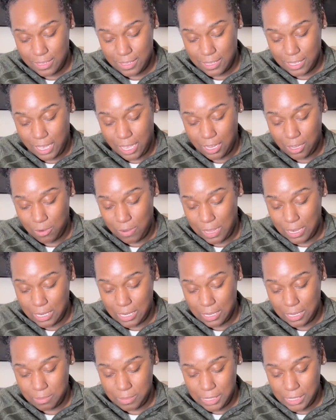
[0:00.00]
Y'all know I
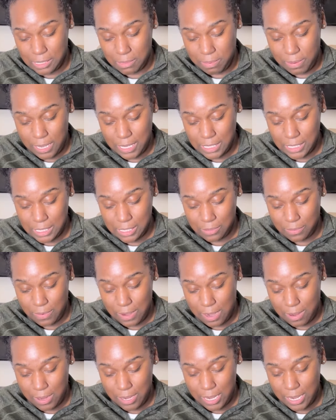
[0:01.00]
love me some Pisces
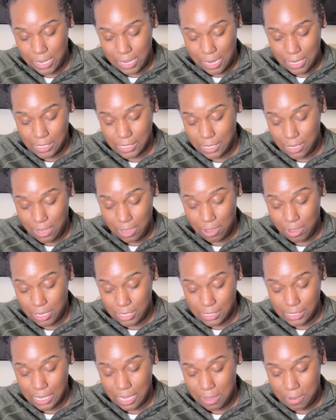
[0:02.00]
around here. I tell you all the
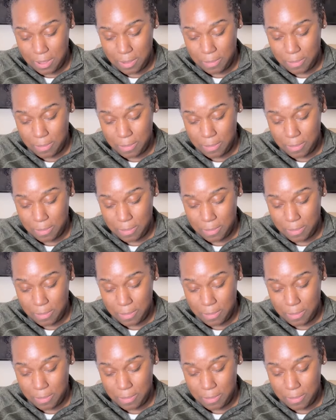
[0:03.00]
time,